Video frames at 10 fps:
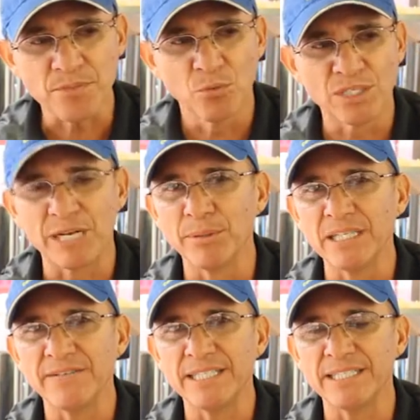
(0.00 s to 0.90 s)
which I
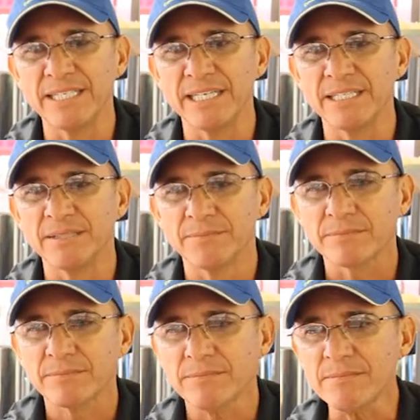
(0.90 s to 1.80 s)
believe he did,
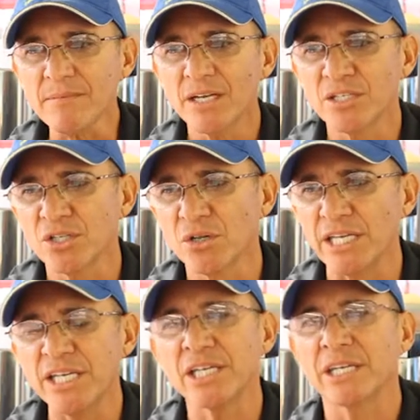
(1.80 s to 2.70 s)
so
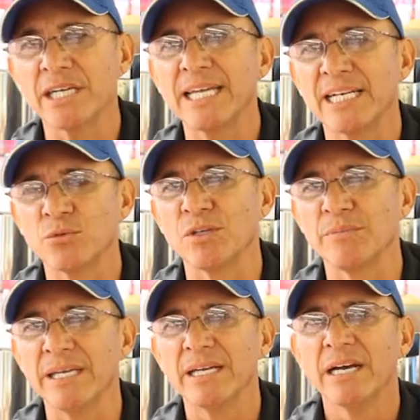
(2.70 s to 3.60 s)
that he could connect with
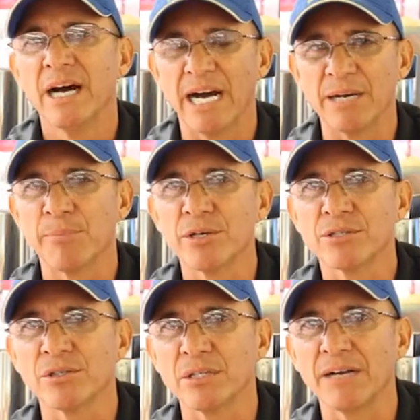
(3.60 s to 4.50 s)
me on a
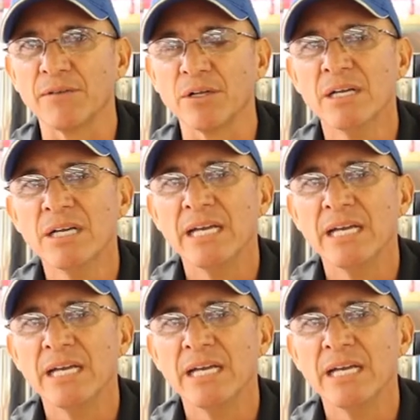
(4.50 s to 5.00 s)
personal level.